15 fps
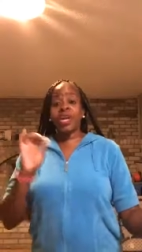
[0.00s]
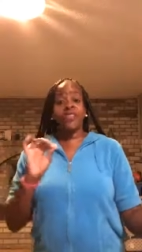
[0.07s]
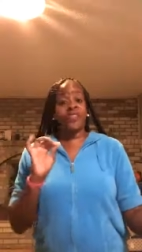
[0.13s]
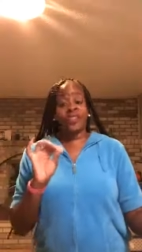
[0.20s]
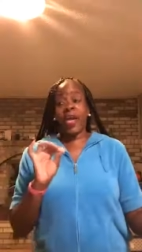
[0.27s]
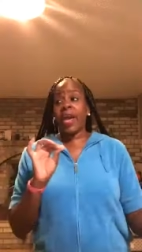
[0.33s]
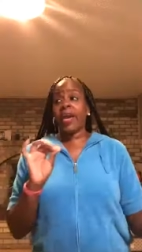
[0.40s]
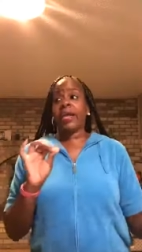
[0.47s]
can
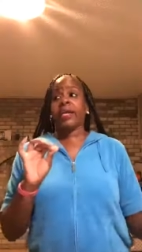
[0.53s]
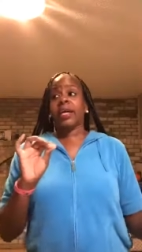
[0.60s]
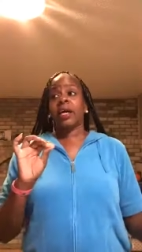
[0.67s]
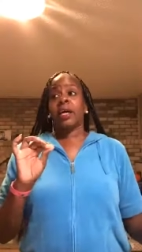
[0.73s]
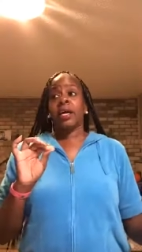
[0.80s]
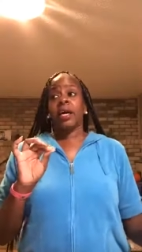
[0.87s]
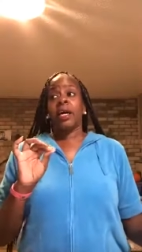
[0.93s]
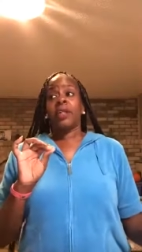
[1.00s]
think
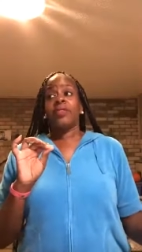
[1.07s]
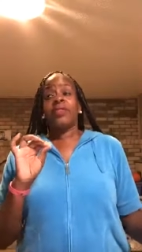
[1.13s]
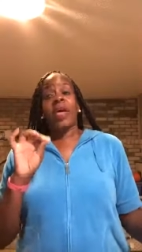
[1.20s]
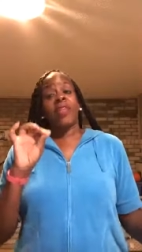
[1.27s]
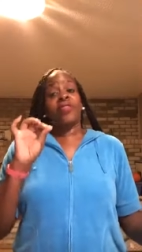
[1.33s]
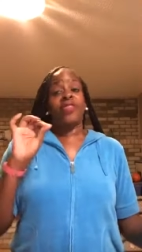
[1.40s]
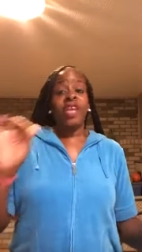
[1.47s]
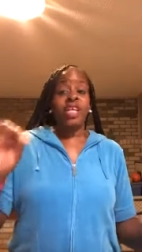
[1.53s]

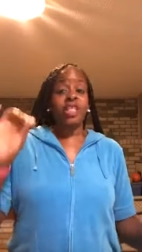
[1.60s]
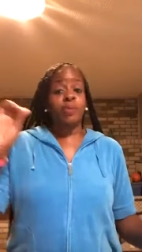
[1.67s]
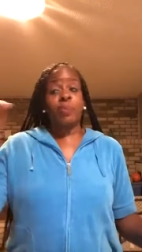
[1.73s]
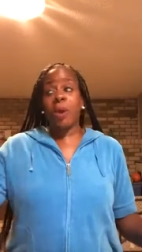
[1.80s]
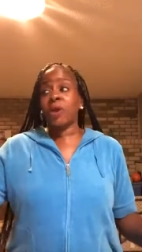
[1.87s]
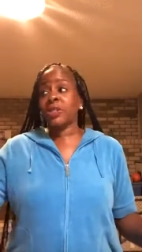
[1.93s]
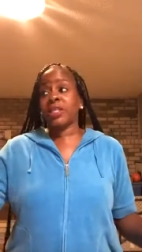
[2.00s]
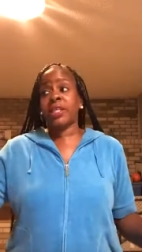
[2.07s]
that this
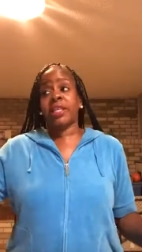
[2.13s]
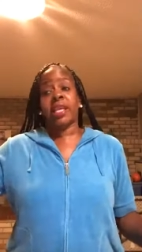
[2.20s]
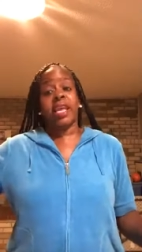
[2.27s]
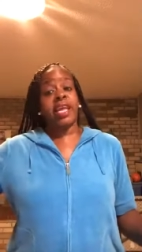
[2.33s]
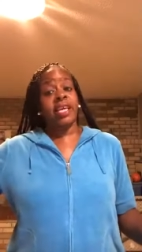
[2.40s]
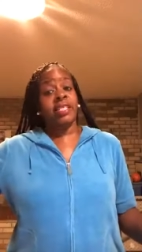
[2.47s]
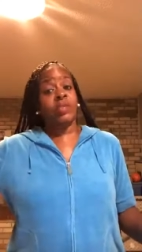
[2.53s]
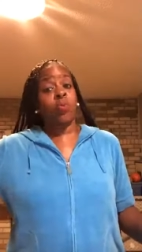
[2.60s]
person
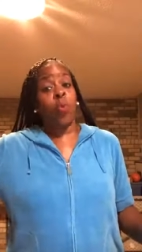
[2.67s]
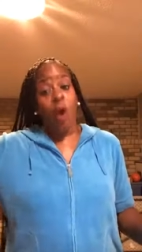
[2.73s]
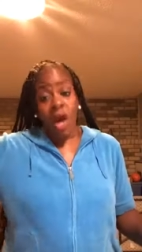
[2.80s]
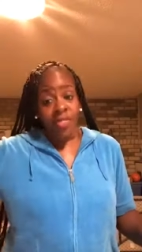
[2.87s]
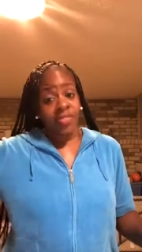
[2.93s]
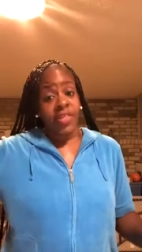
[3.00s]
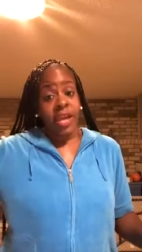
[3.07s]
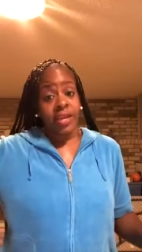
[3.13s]
is
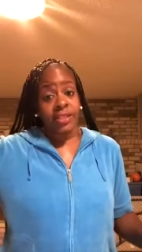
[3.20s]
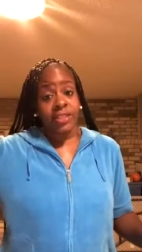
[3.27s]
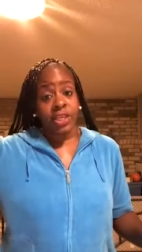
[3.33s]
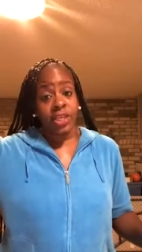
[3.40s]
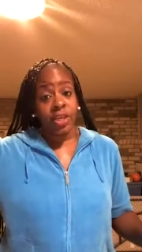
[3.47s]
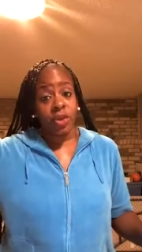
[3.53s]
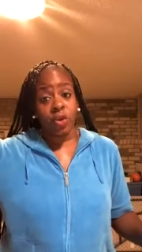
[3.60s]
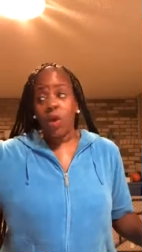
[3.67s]
one thing to
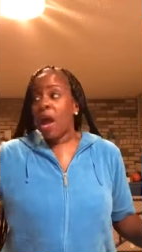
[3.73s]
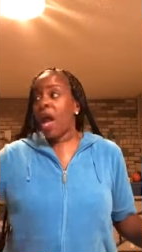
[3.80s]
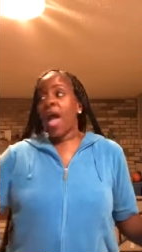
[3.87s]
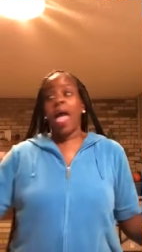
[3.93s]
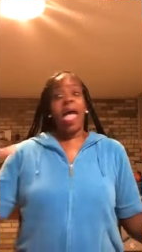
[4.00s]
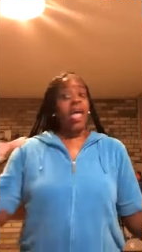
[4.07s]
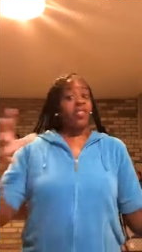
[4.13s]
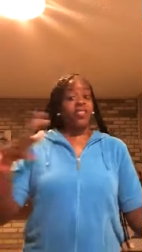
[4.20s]
you
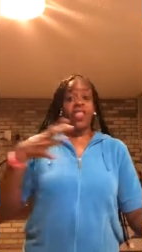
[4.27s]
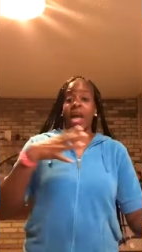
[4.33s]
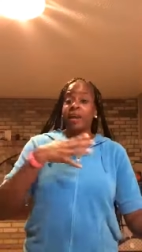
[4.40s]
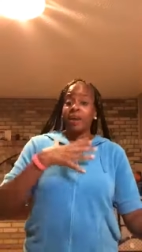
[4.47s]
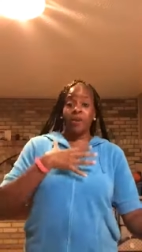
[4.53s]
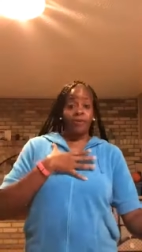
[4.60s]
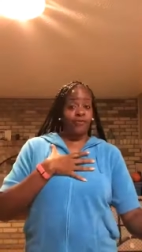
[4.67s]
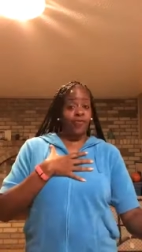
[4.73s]
and they
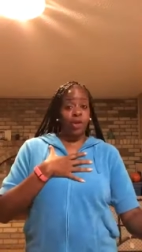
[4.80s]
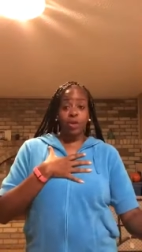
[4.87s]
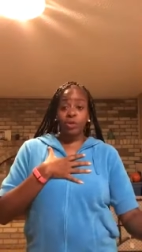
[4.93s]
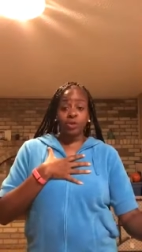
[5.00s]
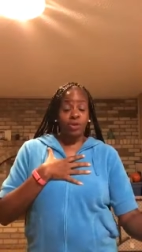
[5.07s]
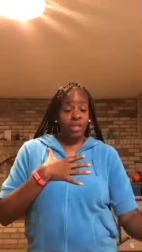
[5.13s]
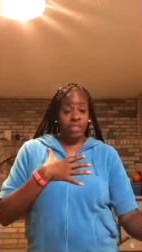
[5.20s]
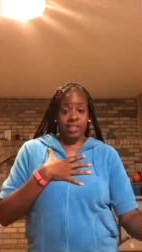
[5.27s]
don't view
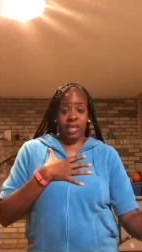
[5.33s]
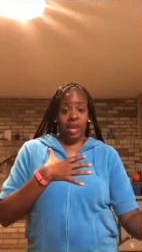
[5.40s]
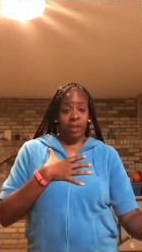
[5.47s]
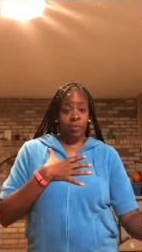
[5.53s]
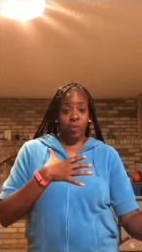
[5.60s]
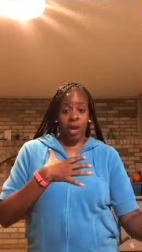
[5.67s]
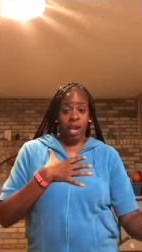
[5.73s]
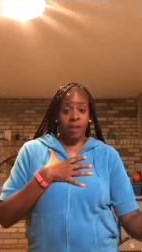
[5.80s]
you the
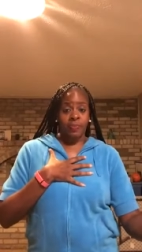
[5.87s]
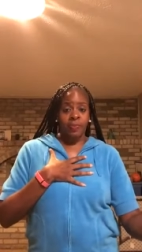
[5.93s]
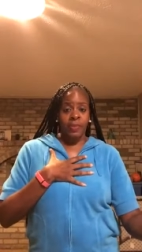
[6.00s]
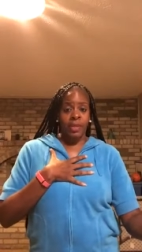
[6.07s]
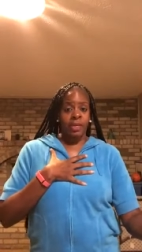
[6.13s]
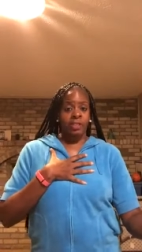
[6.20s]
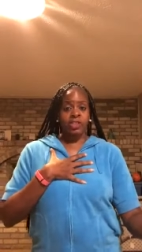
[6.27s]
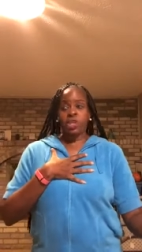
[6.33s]
same way.
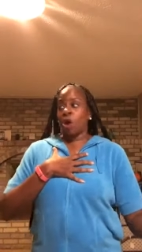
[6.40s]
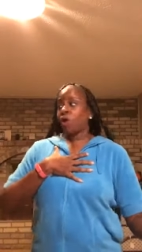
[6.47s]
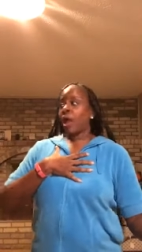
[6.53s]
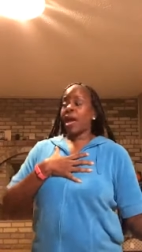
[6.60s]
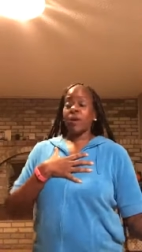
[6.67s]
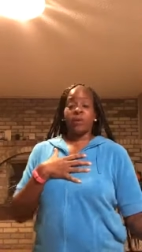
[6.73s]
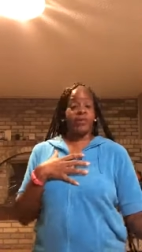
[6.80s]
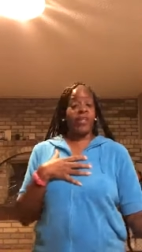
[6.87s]
So,
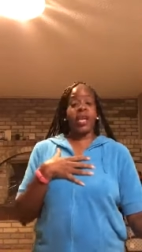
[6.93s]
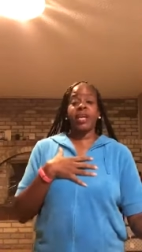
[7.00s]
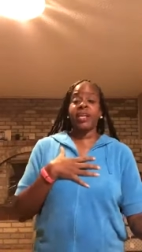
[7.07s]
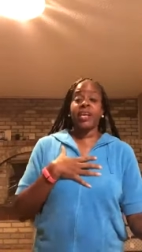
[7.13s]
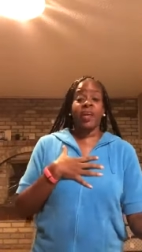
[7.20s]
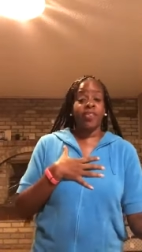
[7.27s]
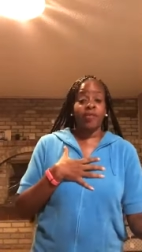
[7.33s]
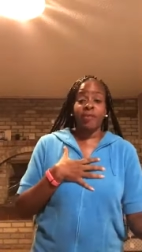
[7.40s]
like with
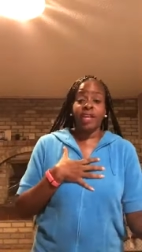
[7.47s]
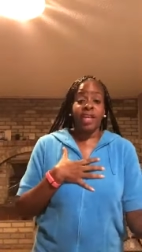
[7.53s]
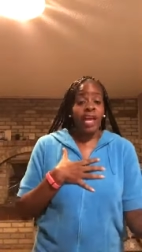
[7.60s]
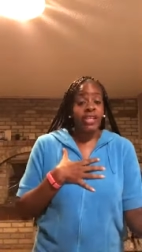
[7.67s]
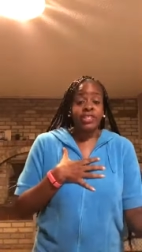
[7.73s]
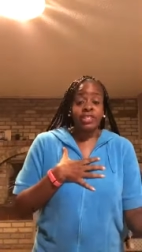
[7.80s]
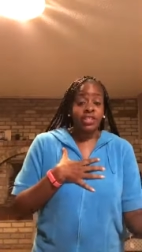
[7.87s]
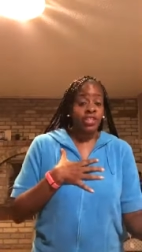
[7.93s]
any other
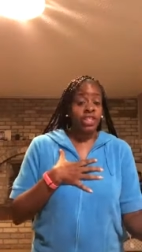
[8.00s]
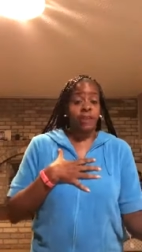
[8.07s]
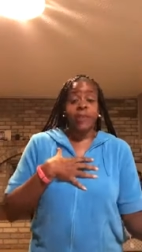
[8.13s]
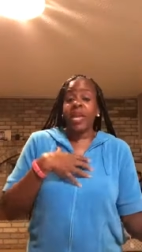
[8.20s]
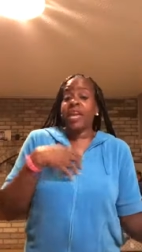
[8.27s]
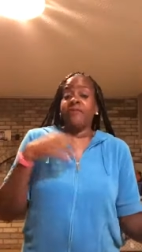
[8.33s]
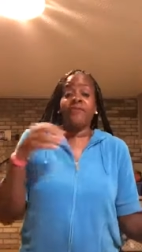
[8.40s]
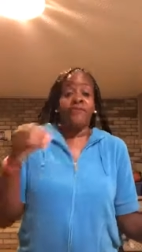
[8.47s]
relationship,
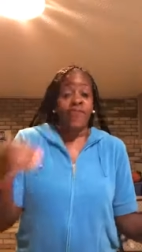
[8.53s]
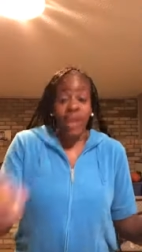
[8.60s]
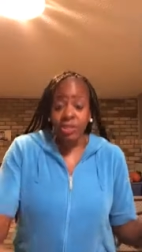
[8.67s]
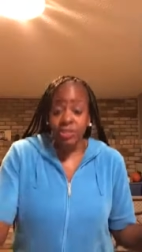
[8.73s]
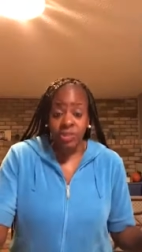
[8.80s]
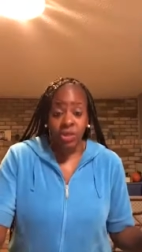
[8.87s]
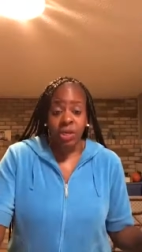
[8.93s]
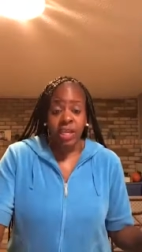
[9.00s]

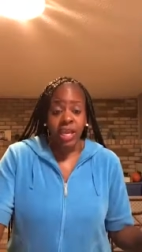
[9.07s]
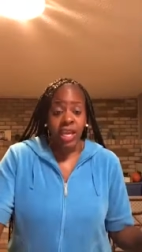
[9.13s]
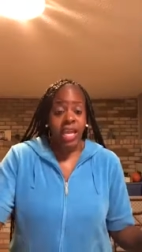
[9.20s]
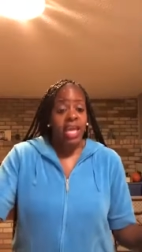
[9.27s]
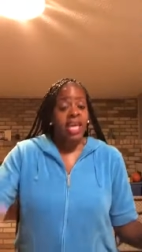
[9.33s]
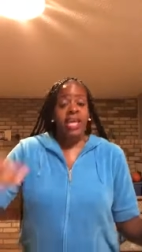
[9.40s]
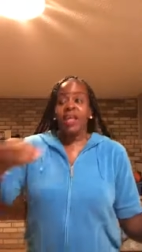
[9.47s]
eventually